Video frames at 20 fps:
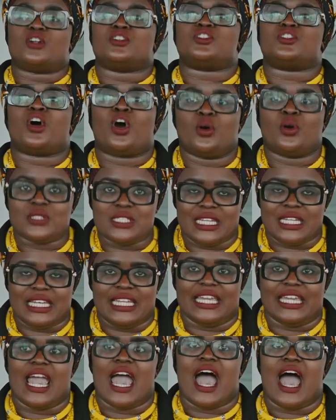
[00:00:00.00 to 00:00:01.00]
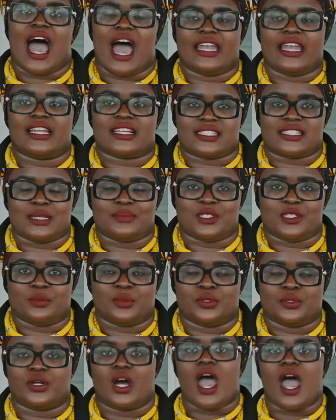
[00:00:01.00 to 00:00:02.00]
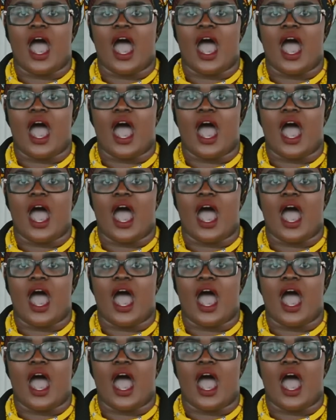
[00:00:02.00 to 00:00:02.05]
Totally unacceptable.